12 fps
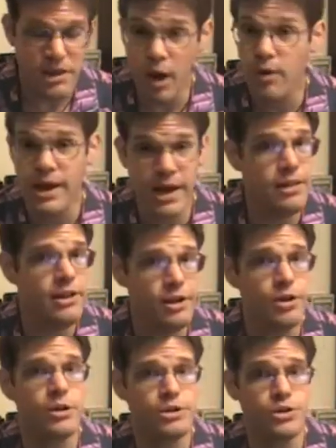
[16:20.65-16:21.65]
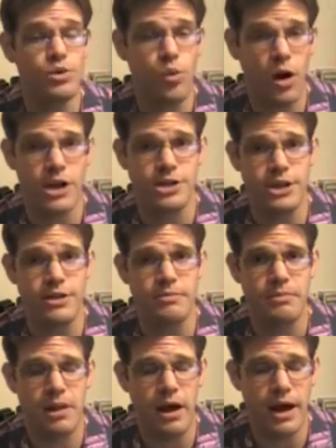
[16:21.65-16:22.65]
I would highly encourage you to watch it,
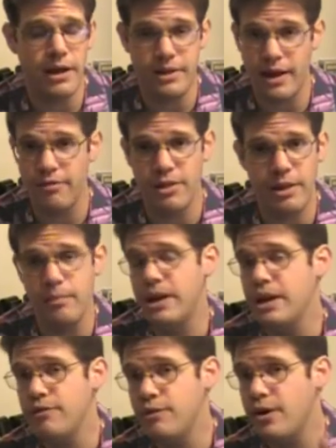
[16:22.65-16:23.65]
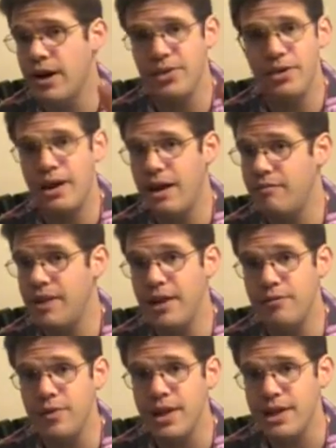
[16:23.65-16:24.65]
uh, definitely. Many of you out there have
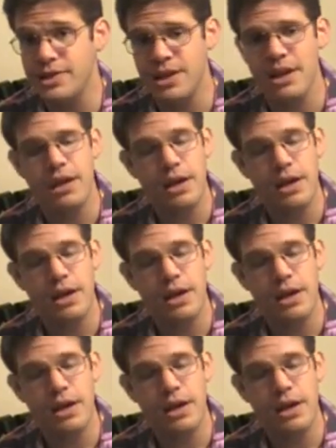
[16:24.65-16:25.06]
Netflix.